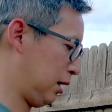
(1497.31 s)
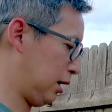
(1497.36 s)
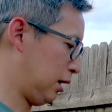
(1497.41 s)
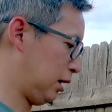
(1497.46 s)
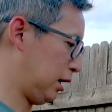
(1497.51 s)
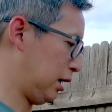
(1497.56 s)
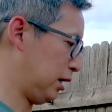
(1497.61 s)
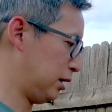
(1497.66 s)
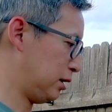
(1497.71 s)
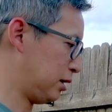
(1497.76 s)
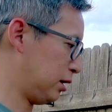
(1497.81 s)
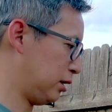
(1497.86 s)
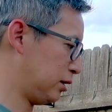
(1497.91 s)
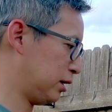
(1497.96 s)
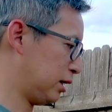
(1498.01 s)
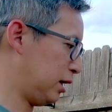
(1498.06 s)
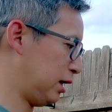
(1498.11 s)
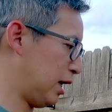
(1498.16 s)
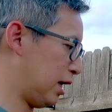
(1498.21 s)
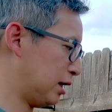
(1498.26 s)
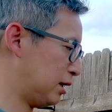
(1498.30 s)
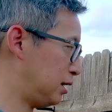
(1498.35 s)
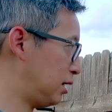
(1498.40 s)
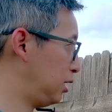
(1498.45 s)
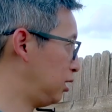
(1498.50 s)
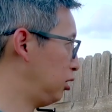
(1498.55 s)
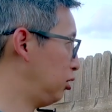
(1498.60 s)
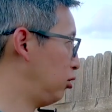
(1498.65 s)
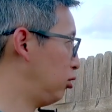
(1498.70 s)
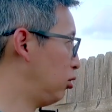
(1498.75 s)
And then it starts
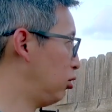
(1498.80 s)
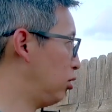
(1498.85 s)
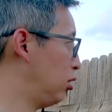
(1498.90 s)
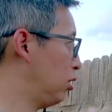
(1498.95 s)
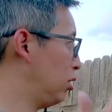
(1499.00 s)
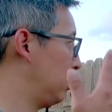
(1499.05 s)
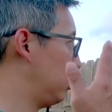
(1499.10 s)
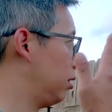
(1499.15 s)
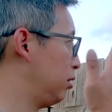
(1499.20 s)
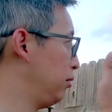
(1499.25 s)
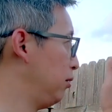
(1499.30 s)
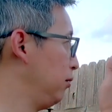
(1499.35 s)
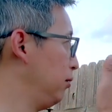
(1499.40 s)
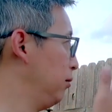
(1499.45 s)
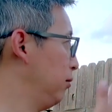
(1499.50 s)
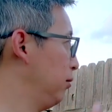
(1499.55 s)
connecting your